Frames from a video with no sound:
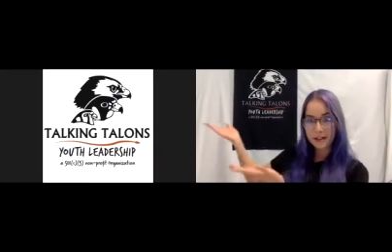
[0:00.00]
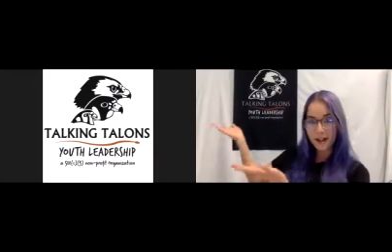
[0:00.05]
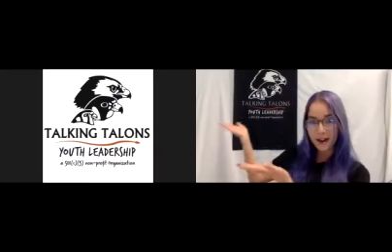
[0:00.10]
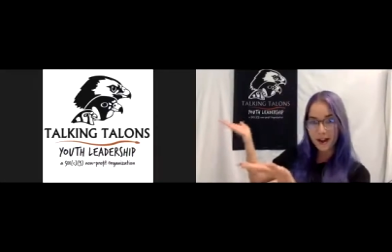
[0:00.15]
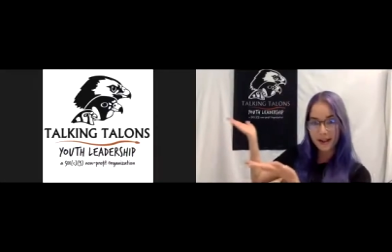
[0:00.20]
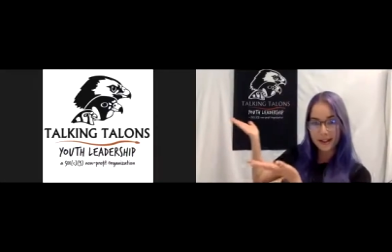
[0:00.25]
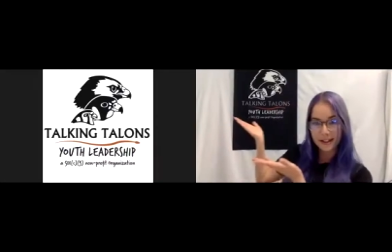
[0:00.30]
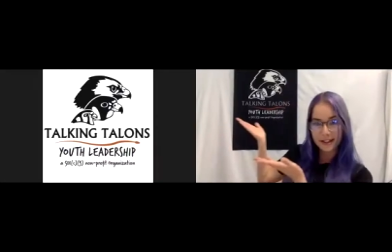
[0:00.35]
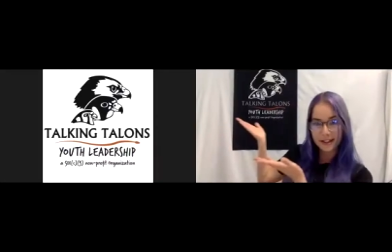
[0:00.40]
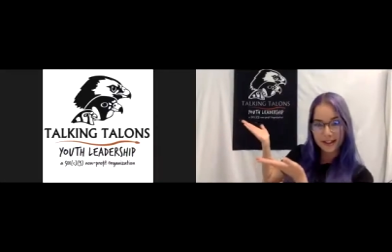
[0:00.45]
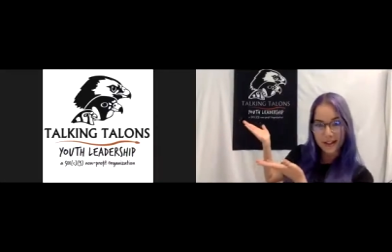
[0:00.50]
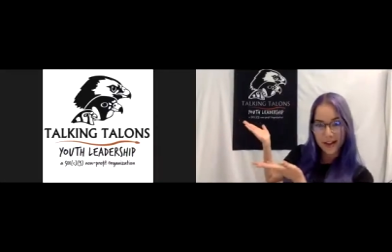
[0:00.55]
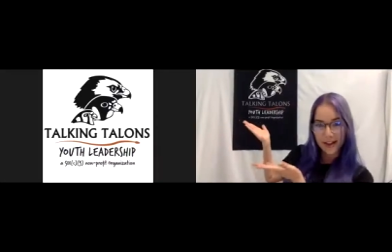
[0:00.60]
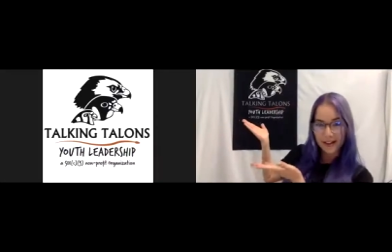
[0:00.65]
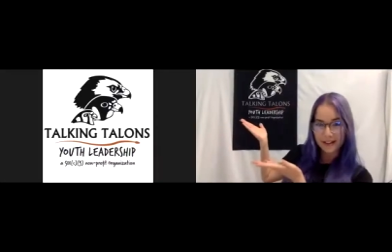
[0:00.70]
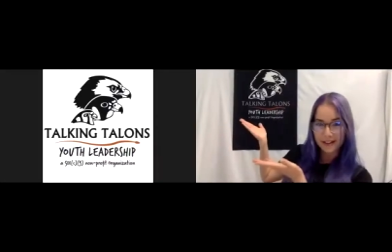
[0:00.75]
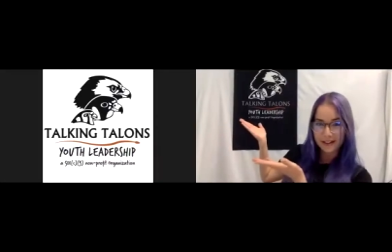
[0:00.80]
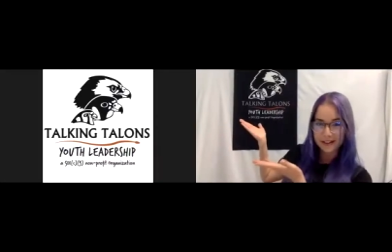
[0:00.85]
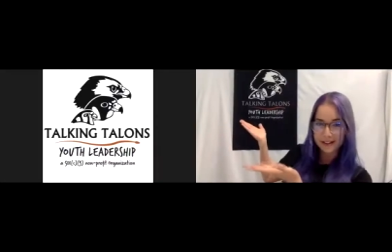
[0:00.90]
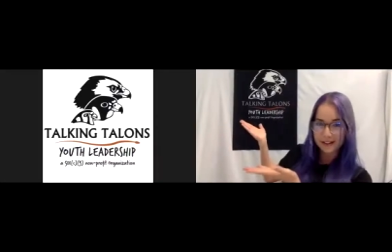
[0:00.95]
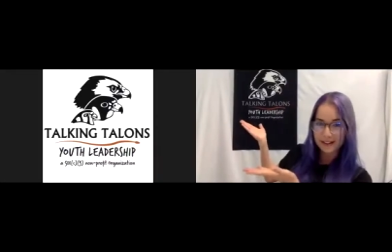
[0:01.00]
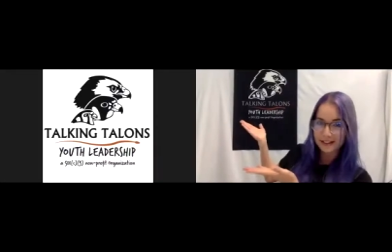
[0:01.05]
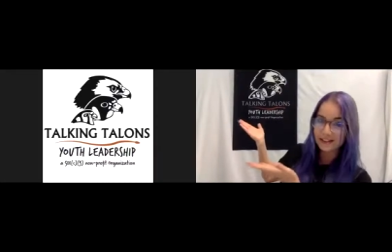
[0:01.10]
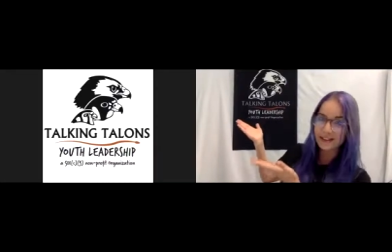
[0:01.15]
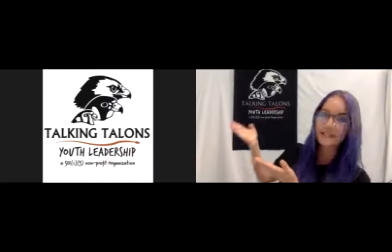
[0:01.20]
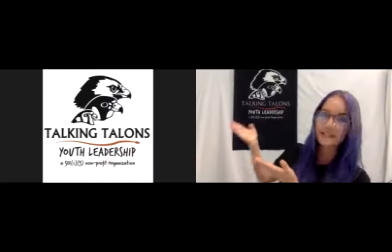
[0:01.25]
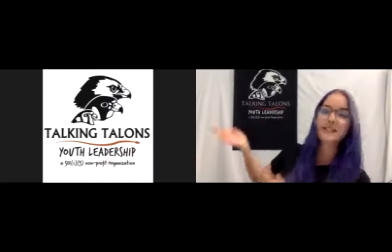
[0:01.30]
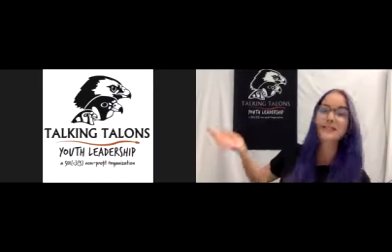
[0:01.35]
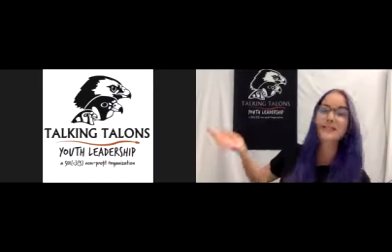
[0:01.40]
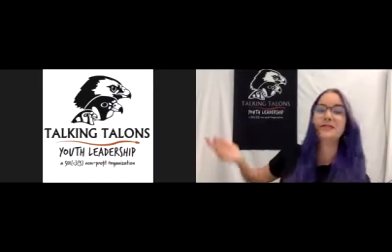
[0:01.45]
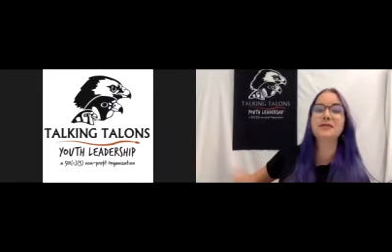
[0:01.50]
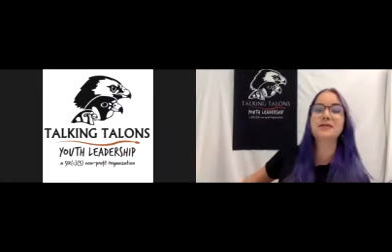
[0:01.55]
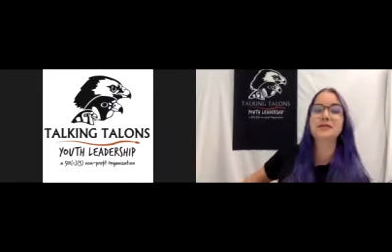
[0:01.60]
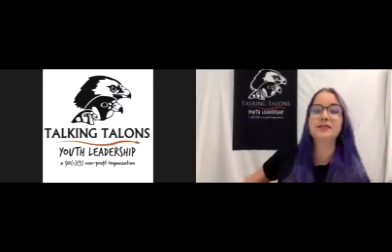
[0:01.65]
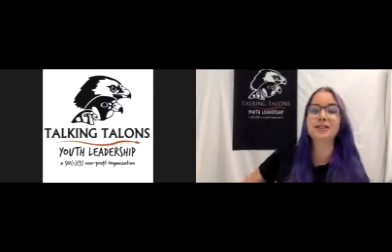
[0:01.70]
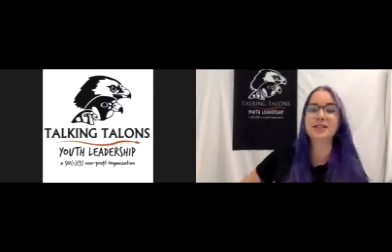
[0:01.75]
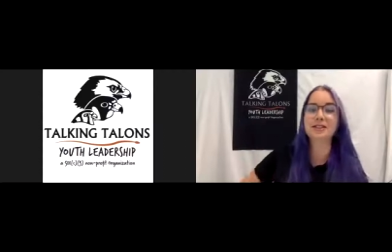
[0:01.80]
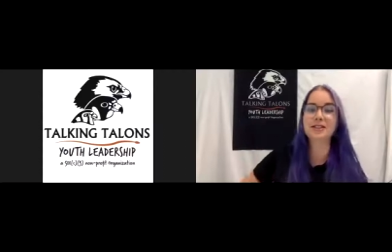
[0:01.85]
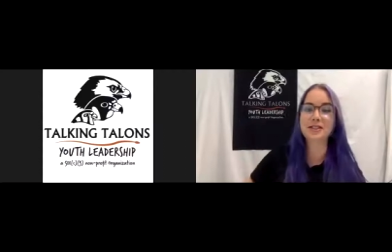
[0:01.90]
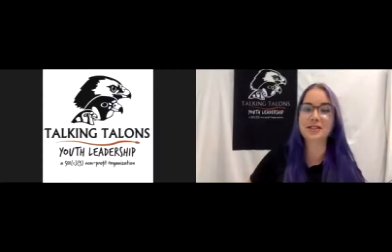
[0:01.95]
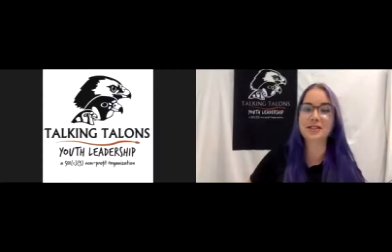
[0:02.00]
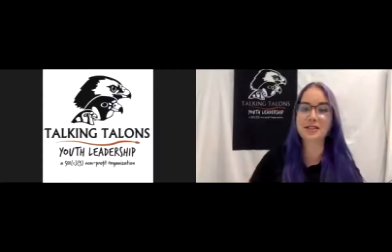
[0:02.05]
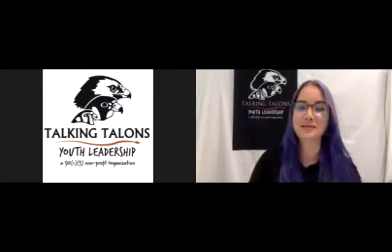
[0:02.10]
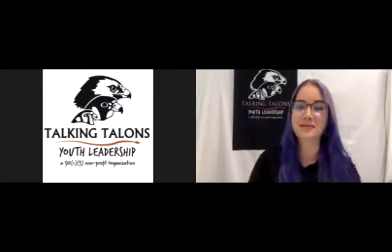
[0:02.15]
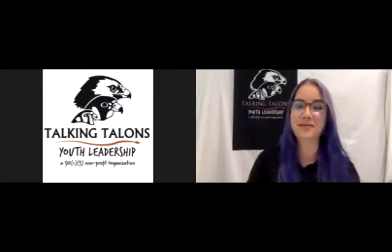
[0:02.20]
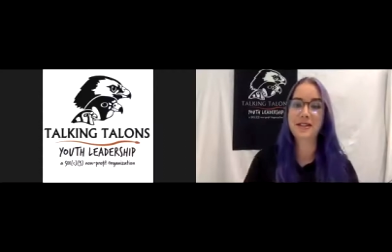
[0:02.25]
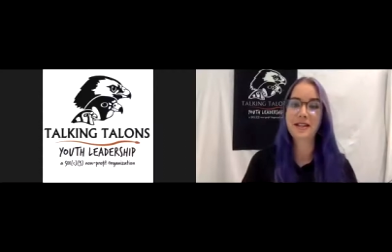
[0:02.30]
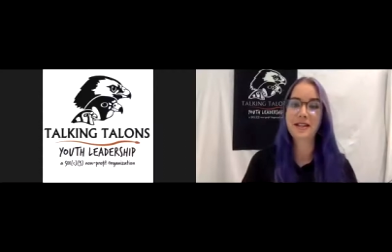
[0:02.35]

Talking Talons Youth Leadership.